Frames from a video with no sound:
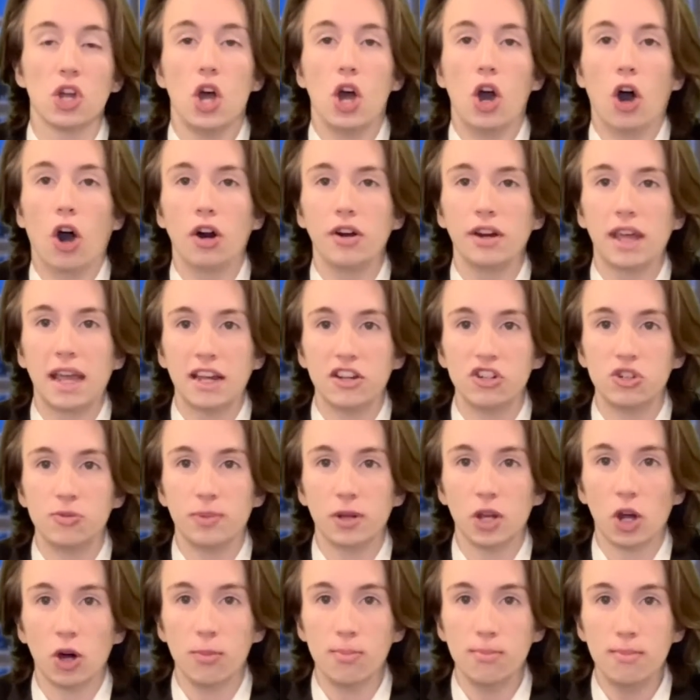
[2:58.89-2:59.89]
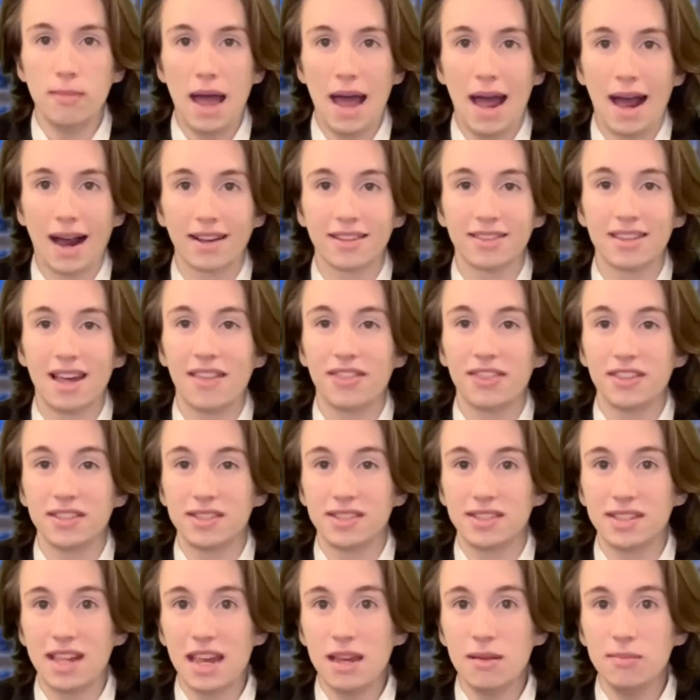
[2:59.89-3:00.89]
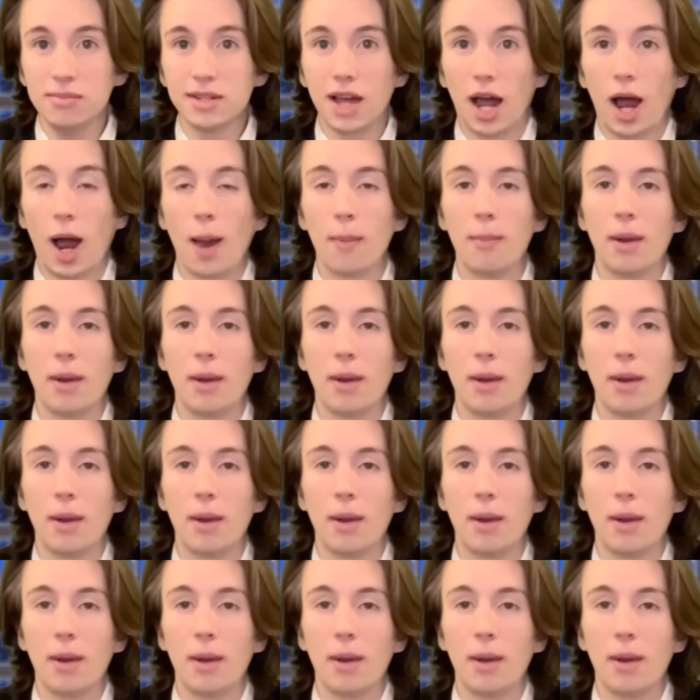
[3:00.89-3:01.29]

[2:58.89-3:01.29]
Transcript: on HBO Max at the same time as